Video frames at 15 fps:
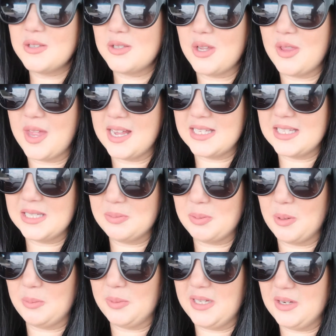so that's
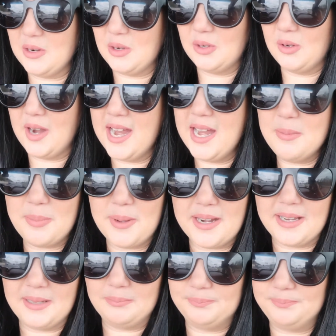probably not great but
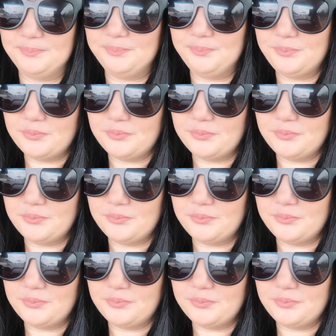um